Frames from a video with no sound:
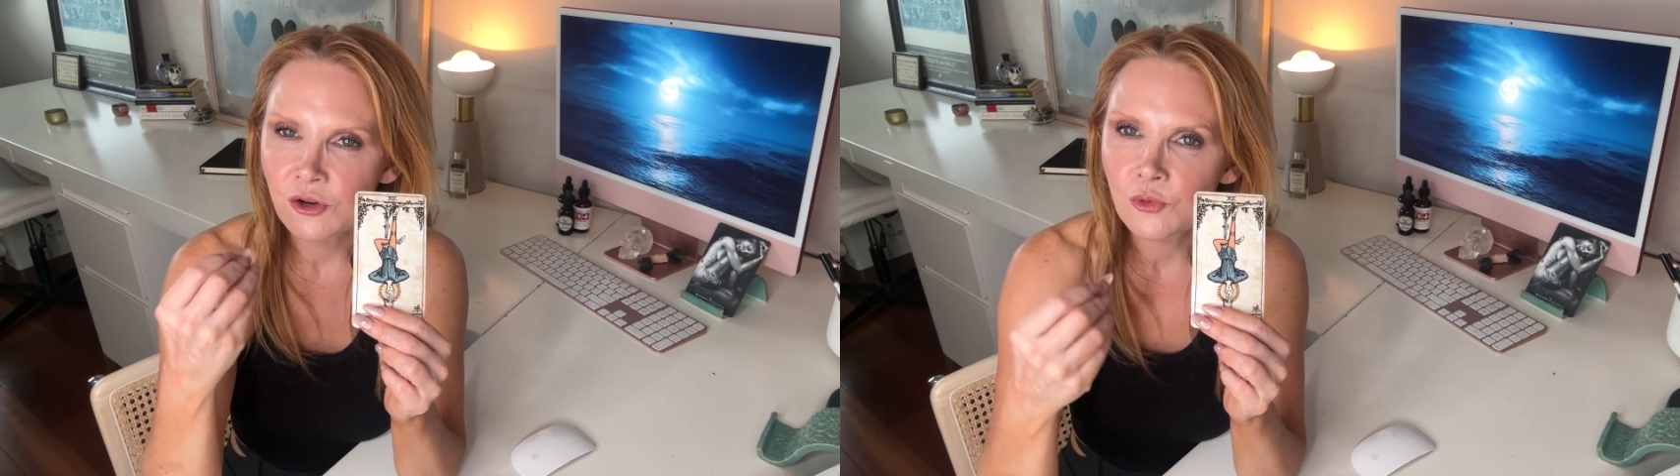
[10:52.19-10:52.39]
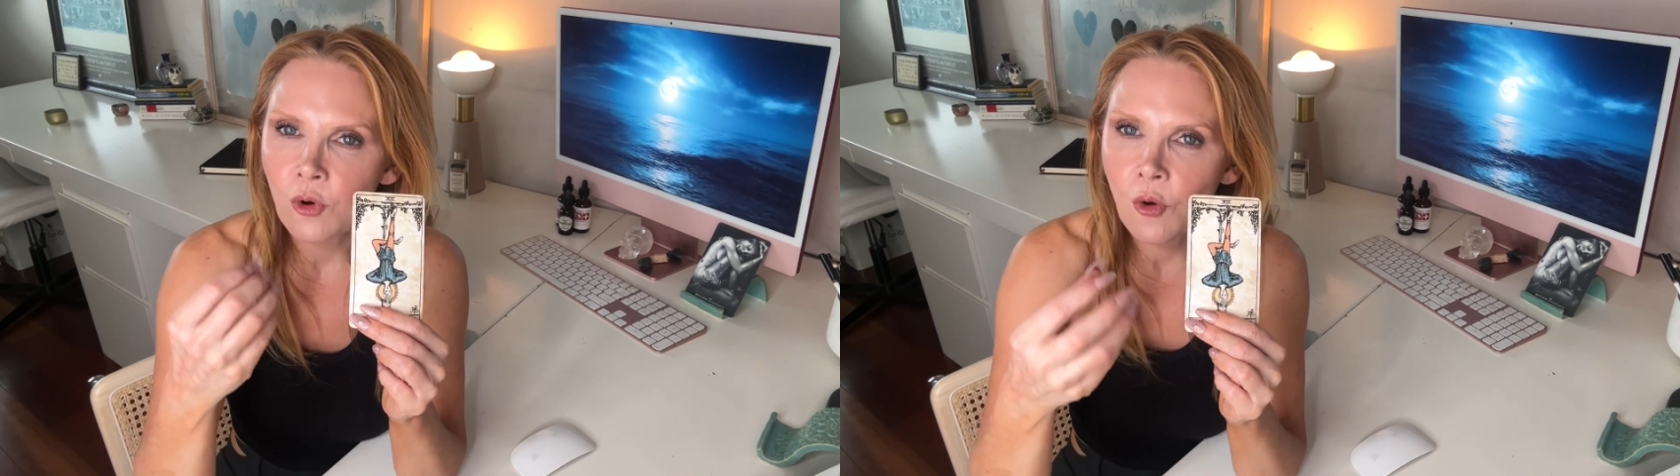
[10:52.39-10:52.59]

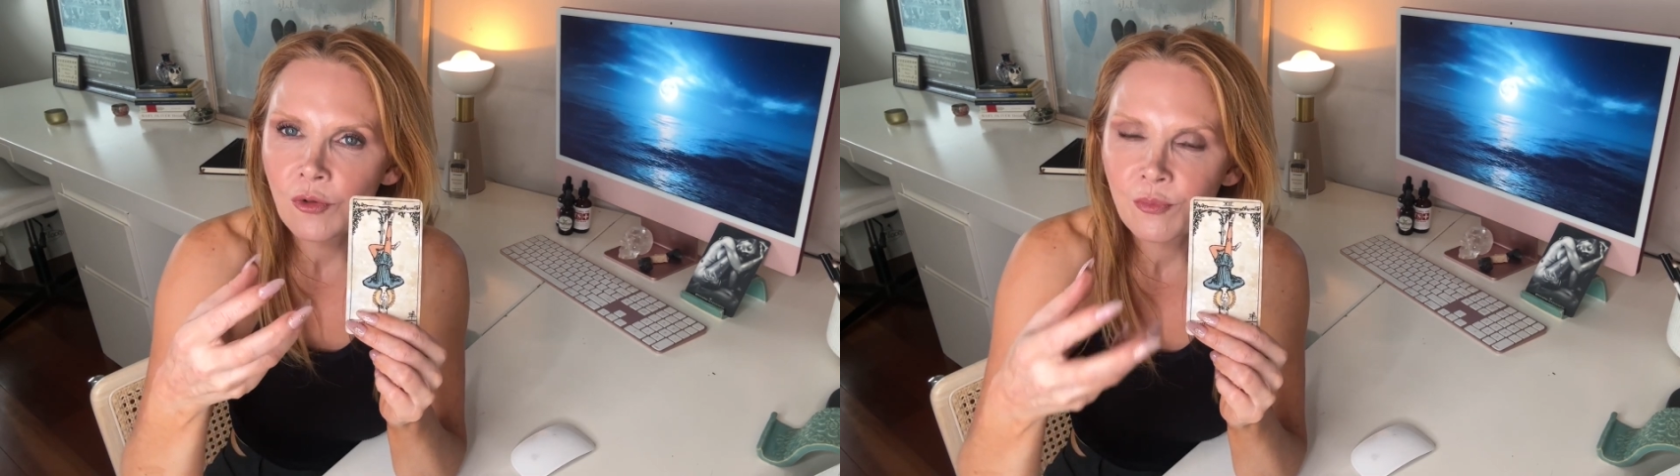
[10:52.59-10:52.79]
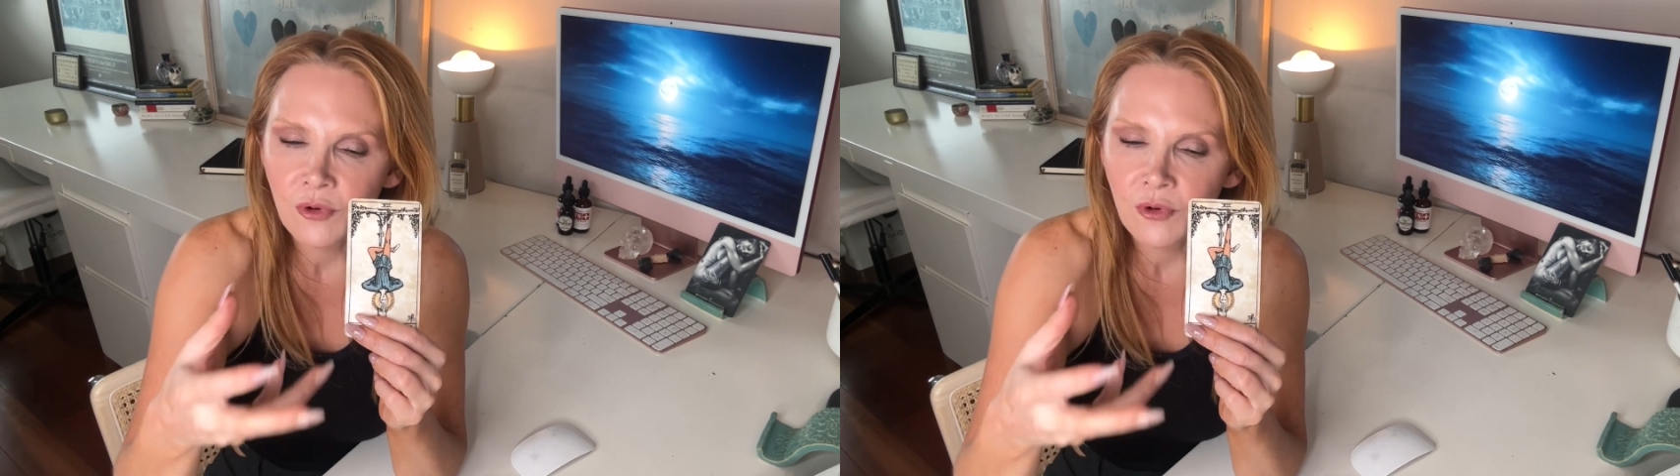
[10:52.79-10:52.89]
growth